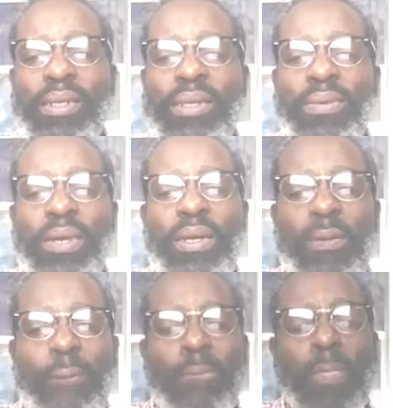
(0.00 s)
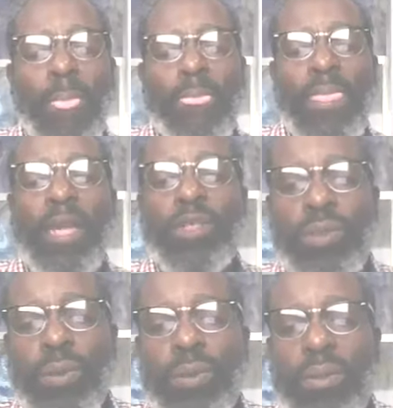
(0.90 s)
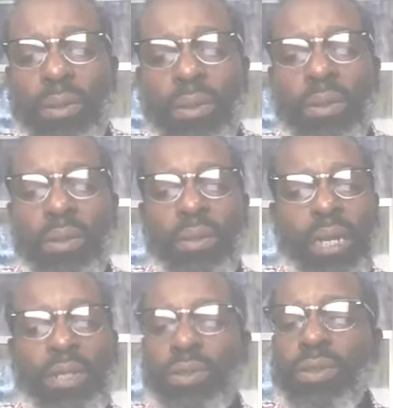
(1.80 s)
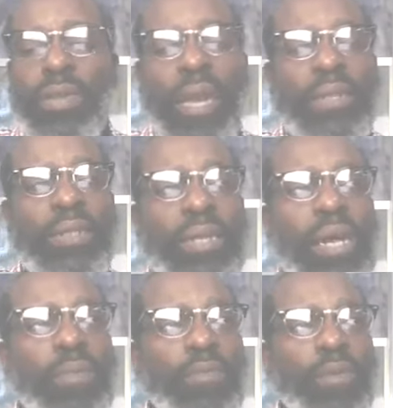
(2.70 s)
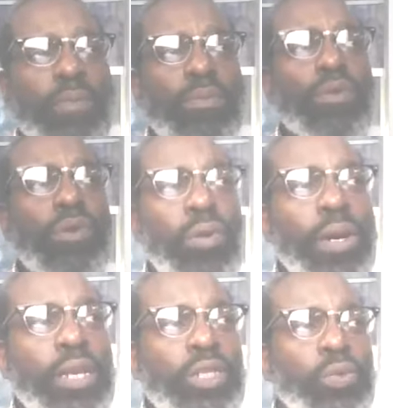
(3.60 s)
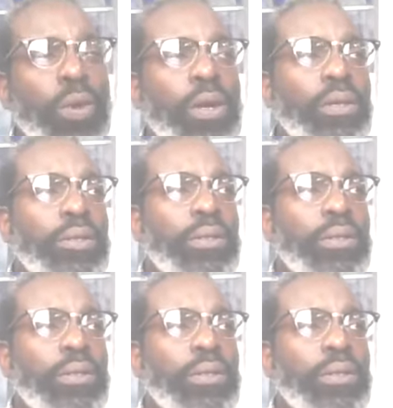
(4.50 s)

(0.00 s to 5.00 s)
well, that truth, that truth has to come from knowing his word.